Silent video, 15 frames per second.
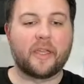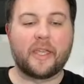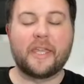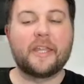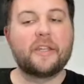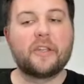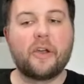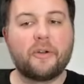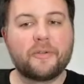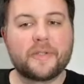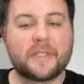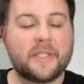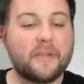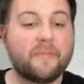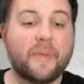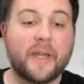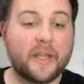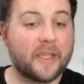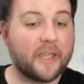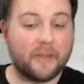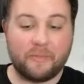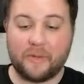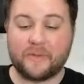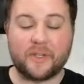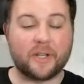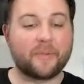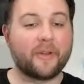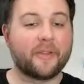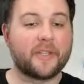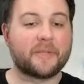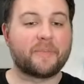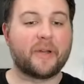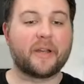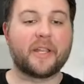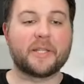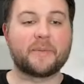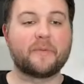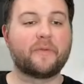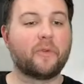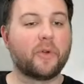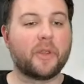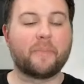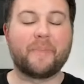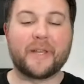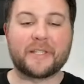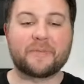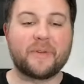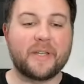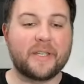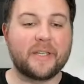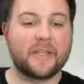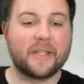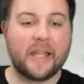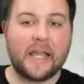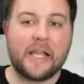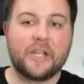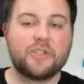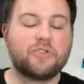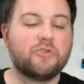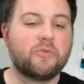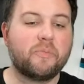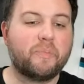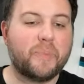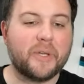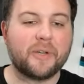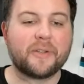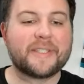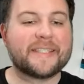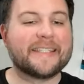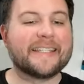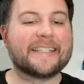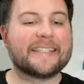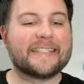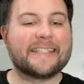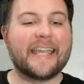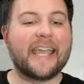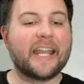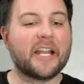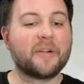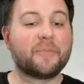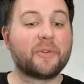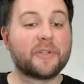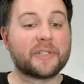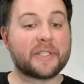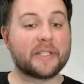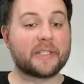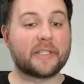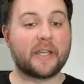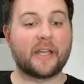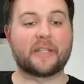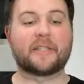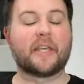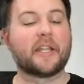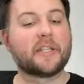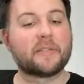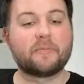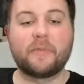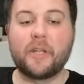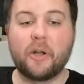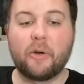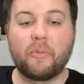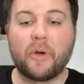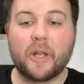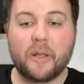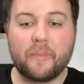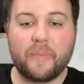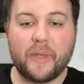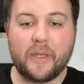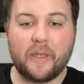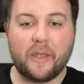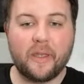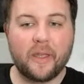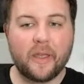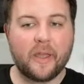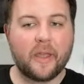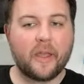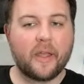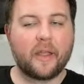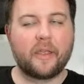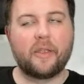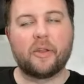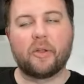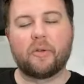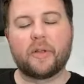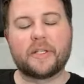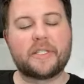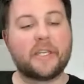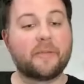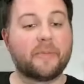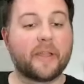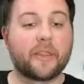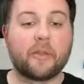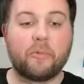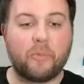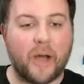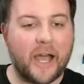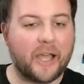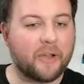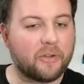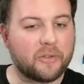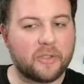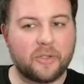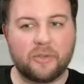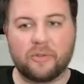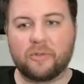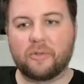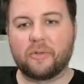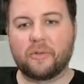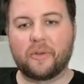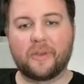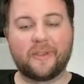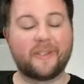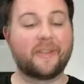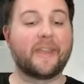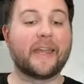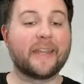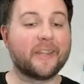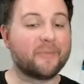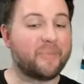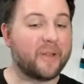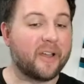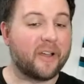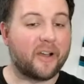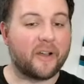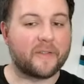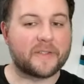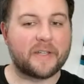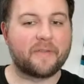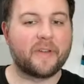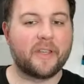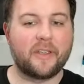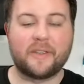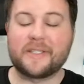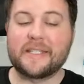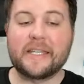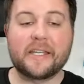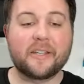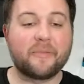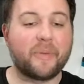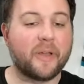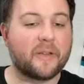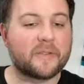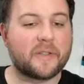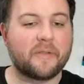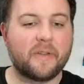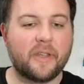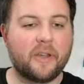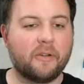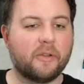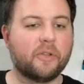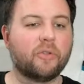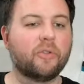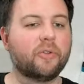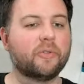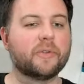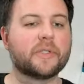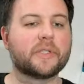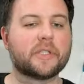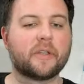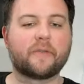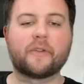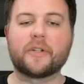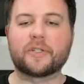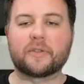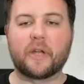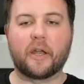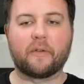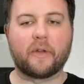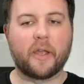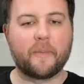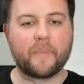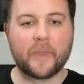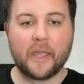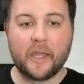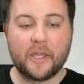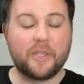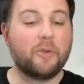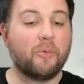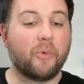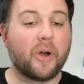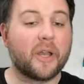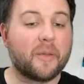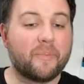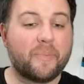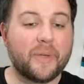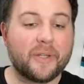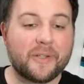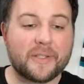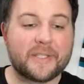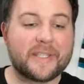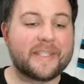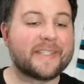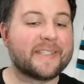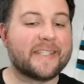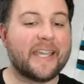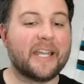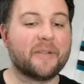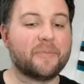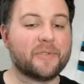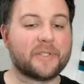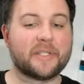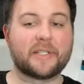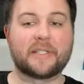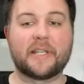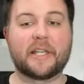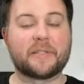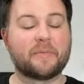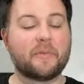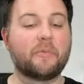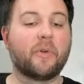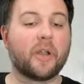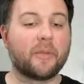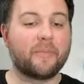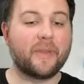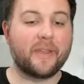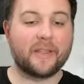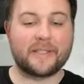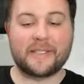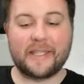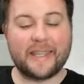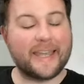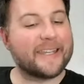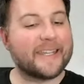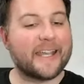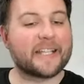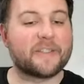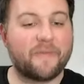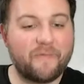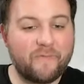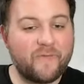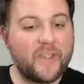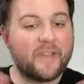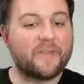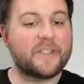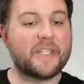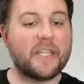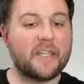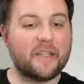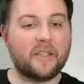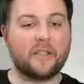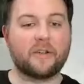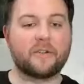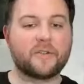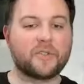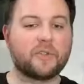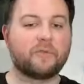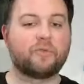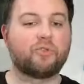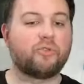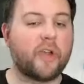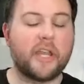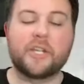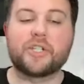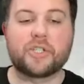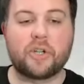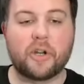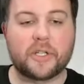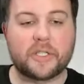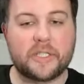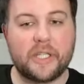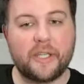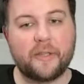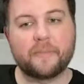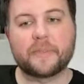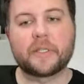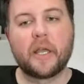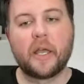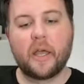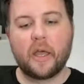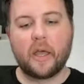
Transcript: He knows the best. Again, we've talked about on this podcast before. The best way to build sustainable success. That is, we don't want to be, you know, a team like the Wild who you get in the playoffs every, you sneak into the playoffs every year and you lose in the first round, right? You want to build sustainable success. We want to be see that next 15 years of great Sharks teams.